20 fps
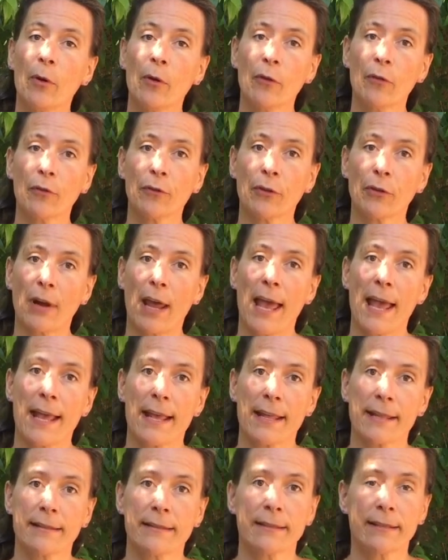both your
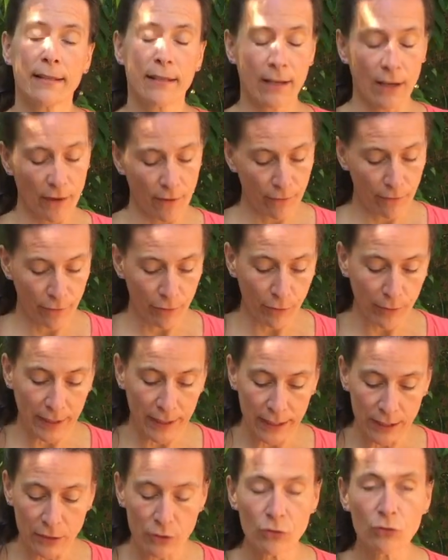hands
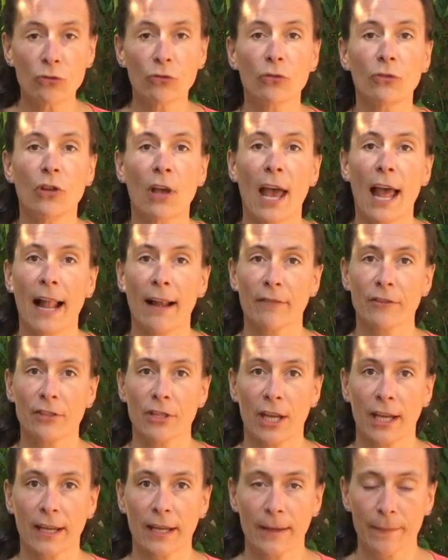free to do the health
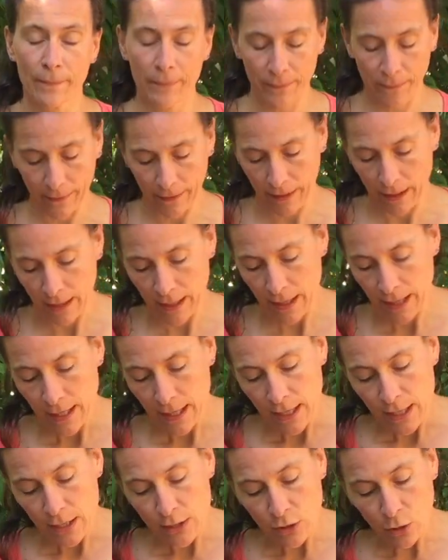check.
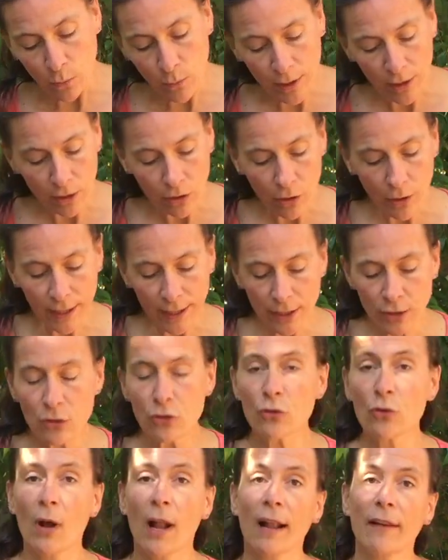So we are going to
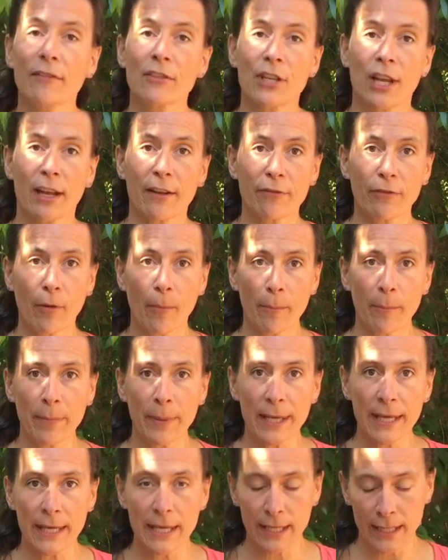do a health check from
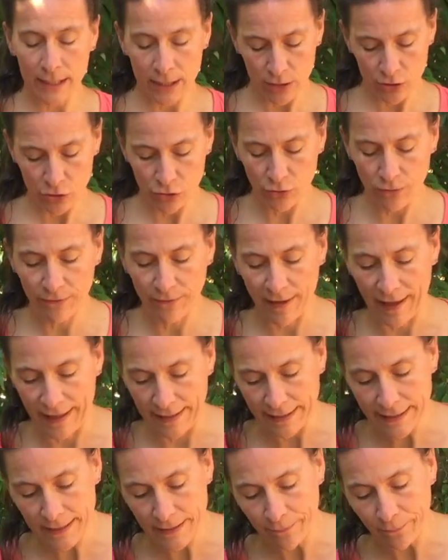beak to
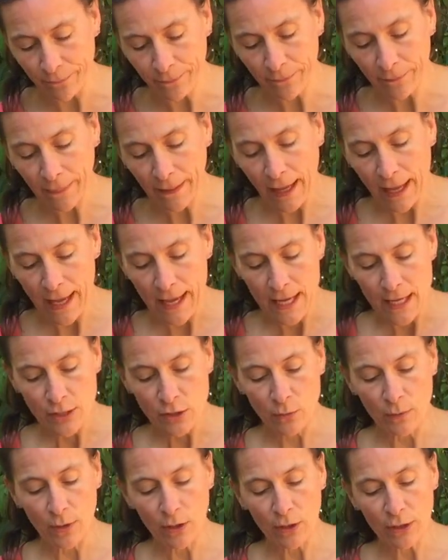vent.
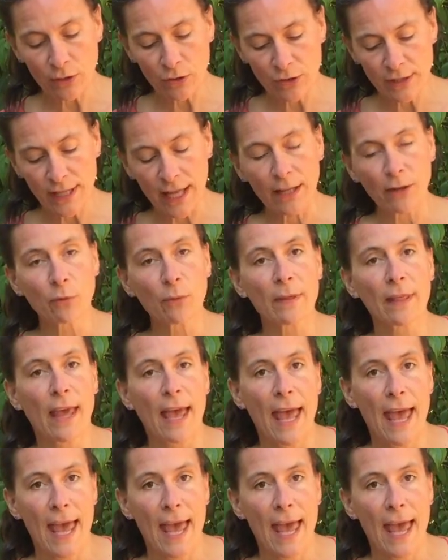So we are going to start with the